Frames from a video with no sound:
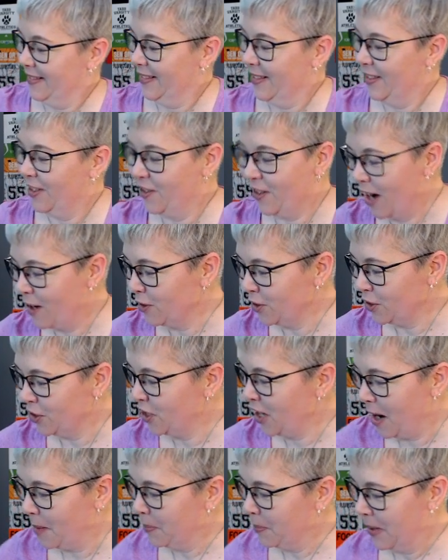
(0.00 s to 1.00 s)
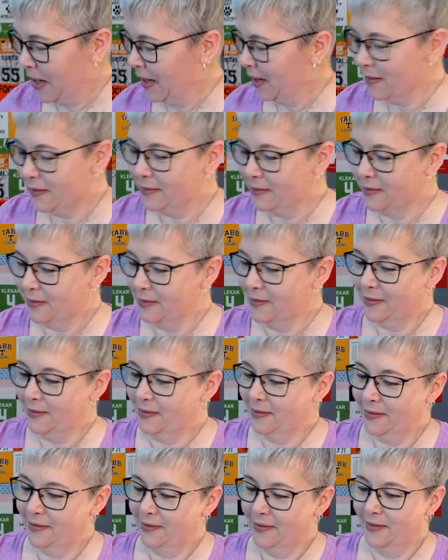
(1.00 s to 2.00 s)
You're out shopping.
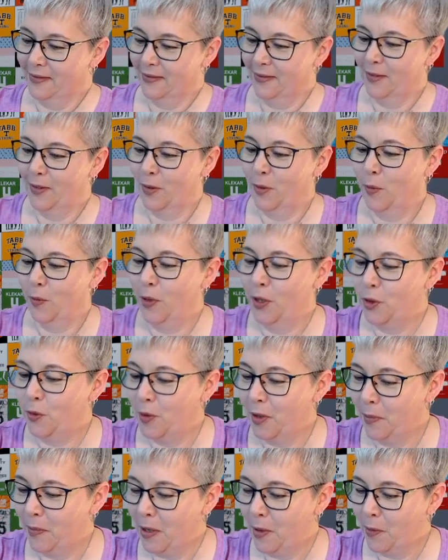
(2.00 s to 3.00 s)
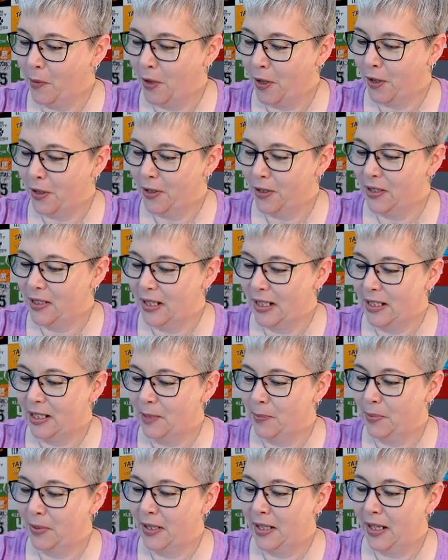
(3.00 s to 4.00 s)
Which would be worse?
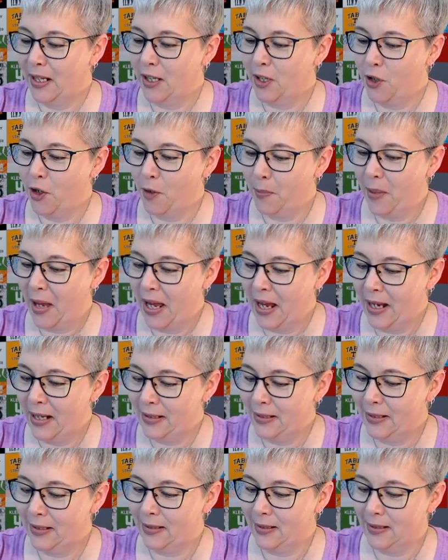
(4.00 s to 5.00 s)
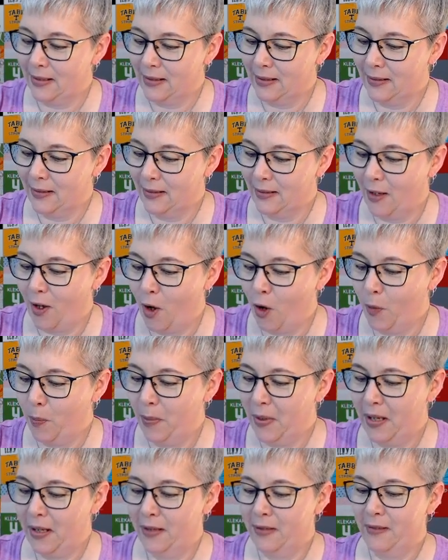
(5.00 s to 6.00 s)
Splitting your pants
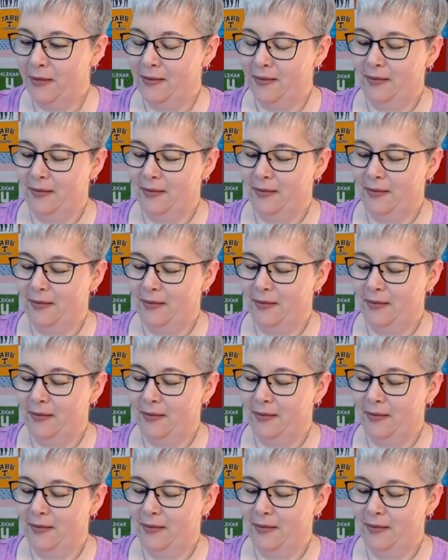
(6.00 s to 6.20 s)
open